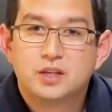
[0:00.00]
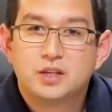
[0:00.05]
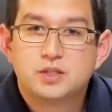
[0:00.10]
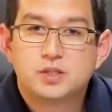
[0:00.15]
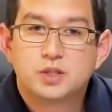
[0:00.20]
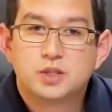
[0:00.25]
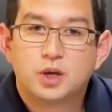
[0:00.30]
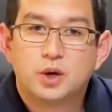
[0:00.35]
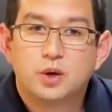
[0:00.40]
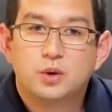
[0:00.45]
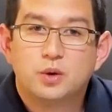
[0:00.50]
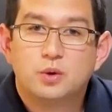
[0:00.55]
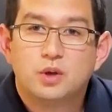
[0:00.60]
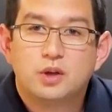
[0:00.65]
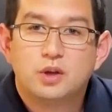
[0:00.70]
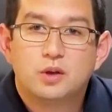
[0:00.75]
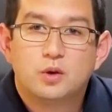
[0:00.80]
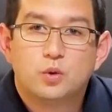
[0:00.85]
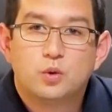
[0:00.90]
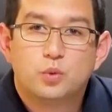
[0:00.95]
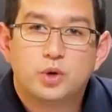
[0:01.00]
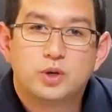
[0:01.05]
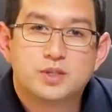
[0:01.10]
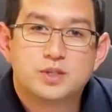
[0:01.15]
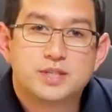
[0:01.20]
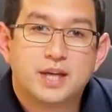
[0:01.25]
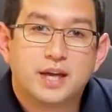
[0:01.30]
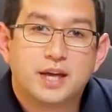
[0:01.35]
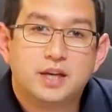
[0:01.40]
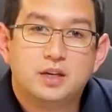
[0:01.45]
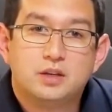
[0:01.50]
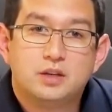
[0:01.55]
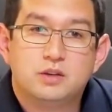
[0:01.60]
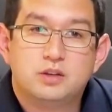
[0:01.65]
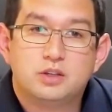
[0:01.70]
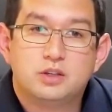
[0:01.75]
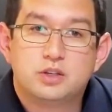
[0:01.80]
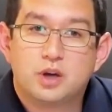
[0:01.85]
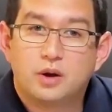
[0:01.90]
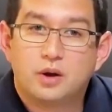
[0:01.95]
So we're not saying
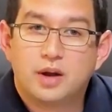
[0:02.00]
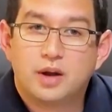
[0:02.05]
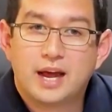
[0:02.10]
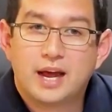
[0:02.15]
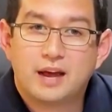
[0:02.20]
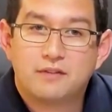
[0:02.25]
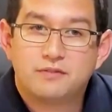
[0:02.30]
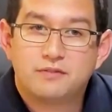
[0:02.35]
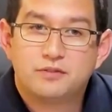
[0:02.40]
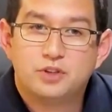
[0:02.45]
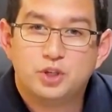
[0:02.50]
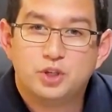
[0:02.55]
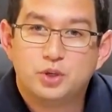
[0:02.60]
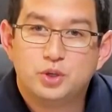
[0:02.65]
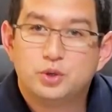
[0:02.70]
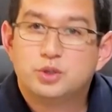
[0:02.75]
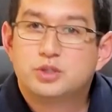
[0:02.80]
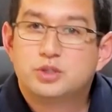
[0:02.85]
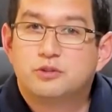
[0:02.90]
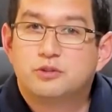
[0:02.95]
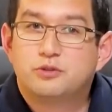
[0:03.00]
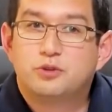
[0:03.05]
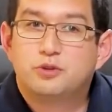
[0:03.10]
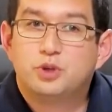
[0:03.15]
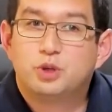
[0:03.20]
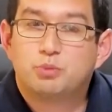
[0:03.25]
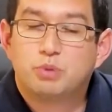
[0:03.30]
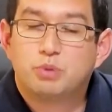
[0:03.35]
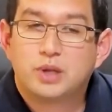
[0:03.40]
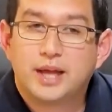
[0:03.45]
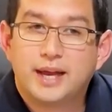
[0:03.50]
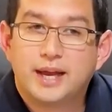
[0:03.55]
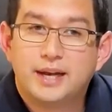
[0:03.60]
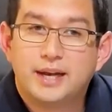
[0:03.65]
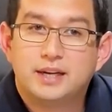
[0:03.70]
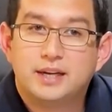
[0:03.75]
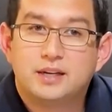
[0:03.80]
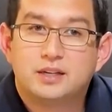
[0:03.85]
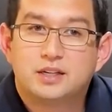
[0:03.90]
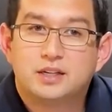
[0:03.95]
you don't have to use it for your
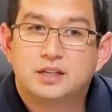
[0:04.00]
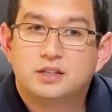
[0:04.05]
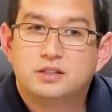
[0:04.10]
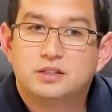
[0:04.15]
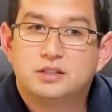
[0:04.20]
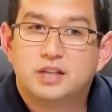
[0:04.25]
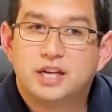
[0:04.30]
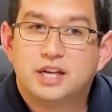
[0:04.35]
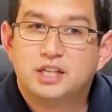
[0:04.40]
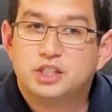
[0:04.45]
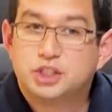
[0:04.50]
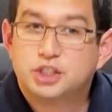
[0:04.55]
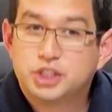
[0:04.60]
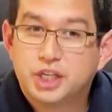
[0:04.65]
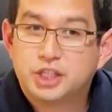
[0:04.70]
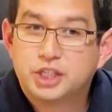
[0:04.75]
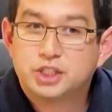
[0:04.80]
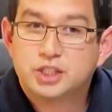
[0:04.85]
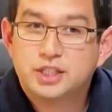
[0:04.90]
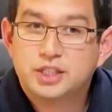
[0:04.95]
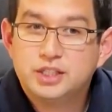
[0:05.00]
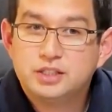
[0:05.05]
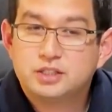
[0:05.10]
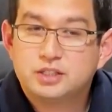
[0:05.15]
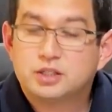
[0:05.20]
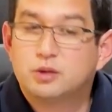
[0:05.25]
planning and your scheduling.